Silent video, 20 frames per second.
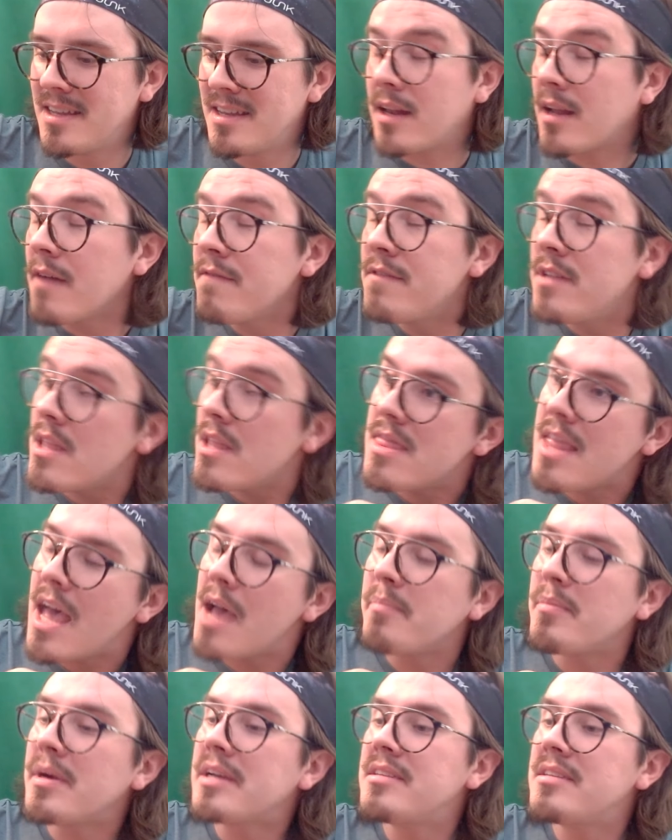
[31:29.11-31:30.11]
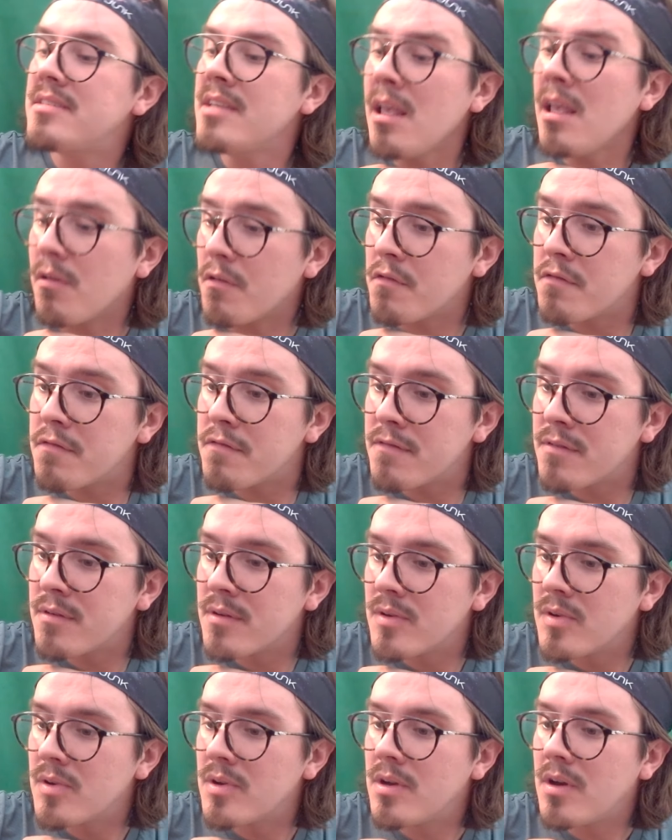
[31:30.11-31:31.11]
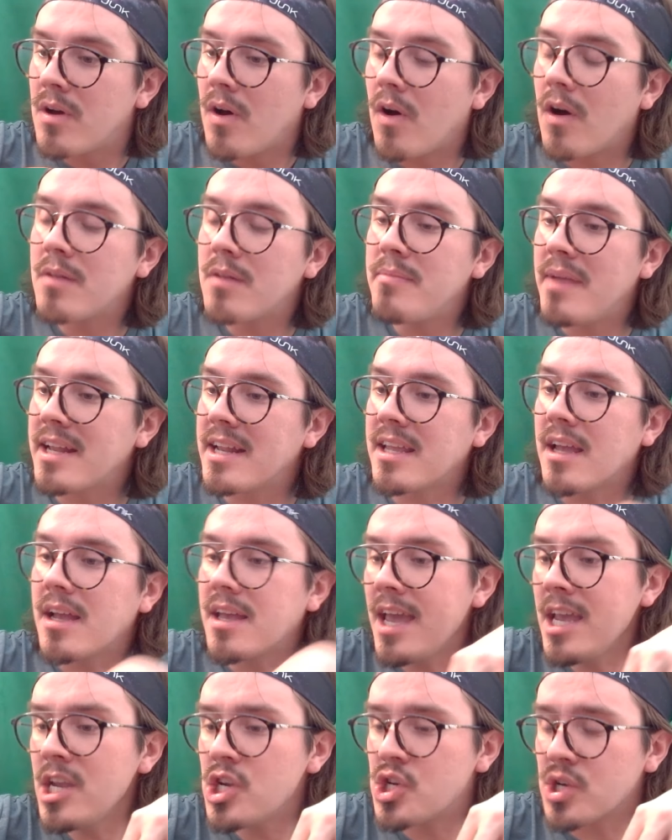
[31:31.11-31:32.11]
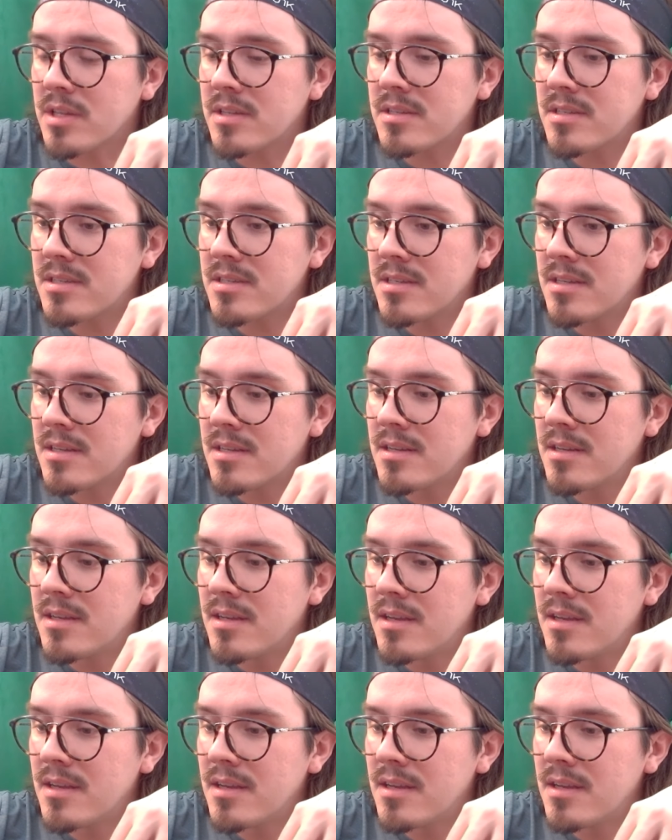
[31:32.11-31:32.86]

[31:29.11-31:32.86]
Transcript: And I've done that myself on many occasions.